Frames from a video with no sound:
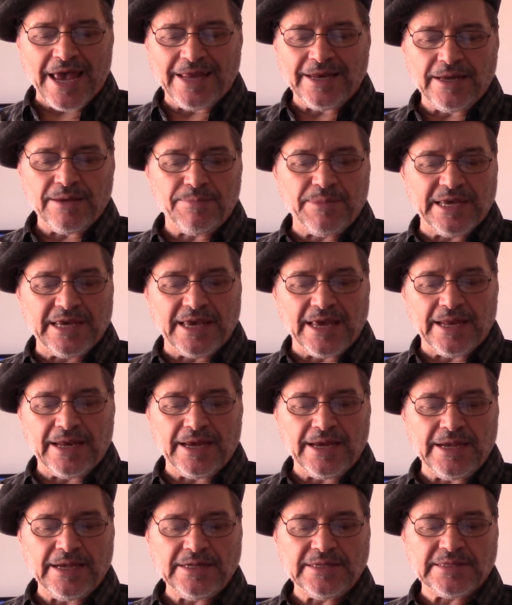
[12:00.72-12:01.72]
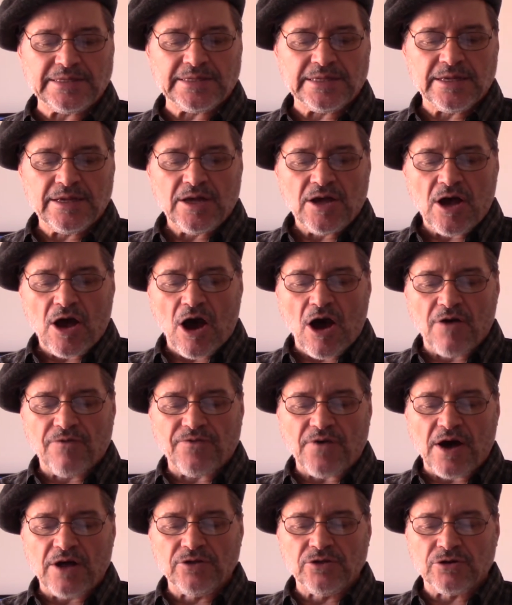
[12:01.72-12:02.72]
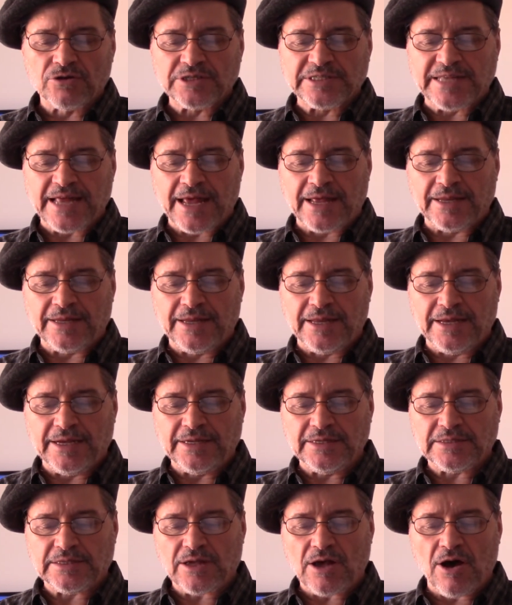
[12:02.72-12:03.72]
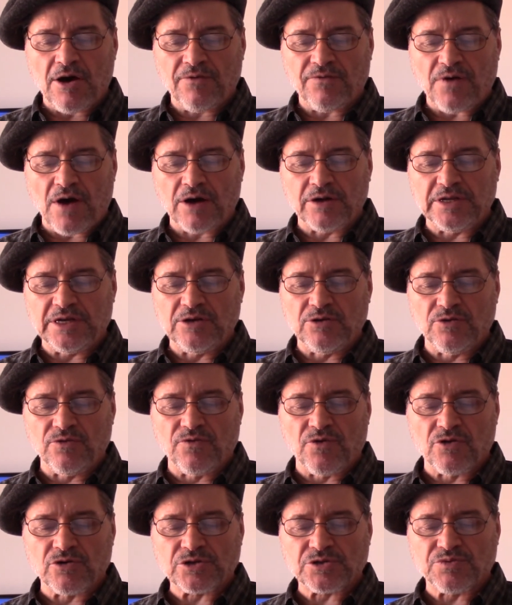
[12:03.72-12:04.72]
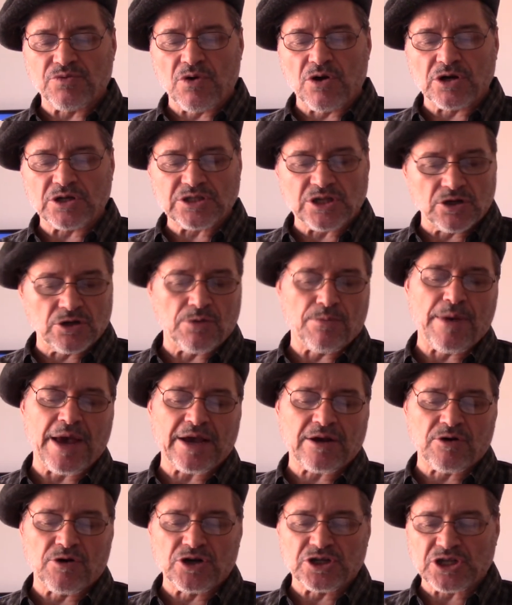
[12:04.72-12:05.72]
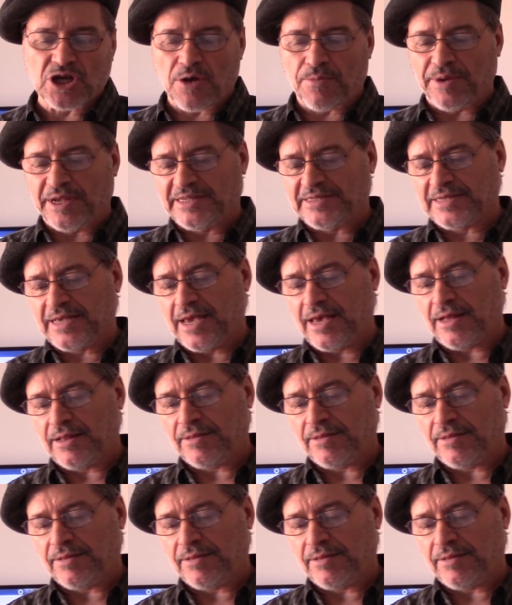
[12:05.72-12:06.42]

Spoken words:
beginnings of understandings of how the universe works on a macroscopic scale.